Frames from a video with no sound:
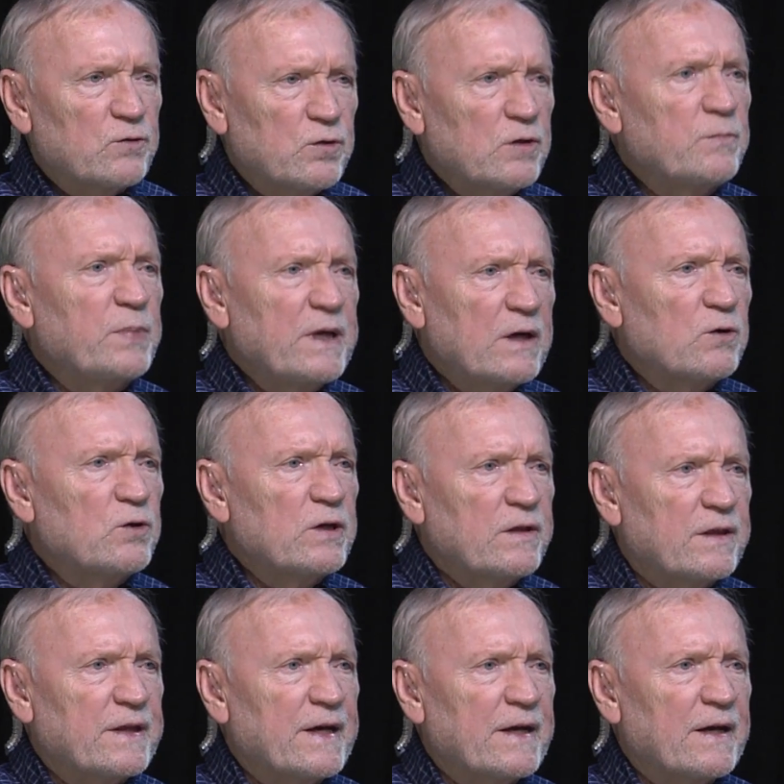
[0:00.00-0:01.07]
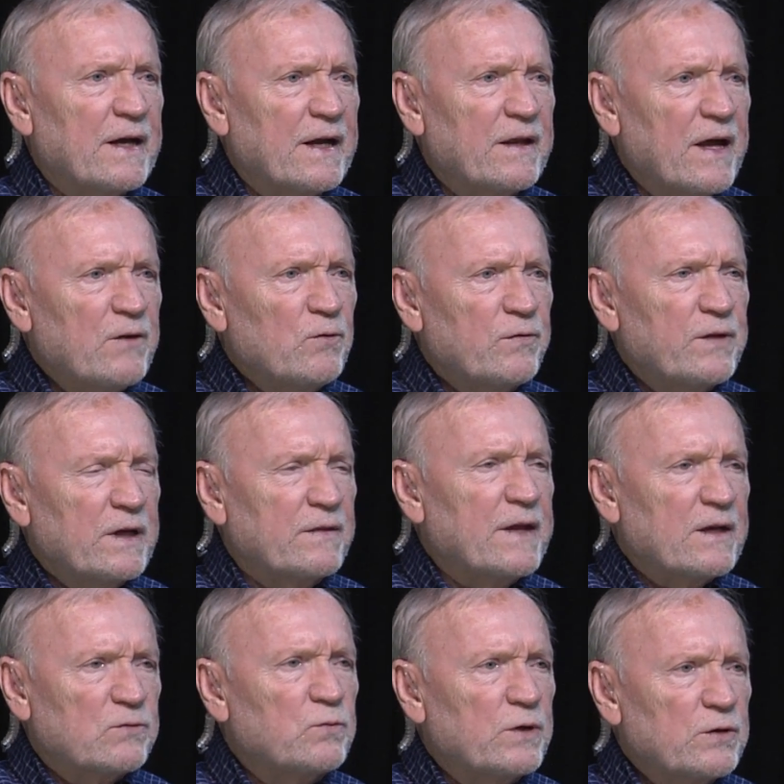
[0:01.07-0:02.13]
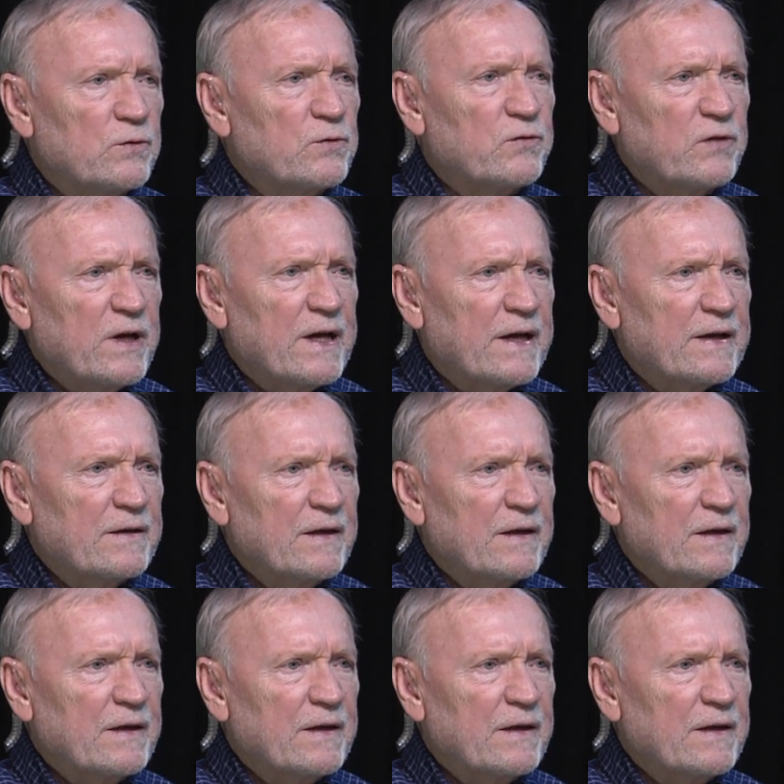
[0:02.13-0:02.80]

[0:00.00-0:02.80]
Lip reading: could be a good thing, and I don't think that's what you're saying.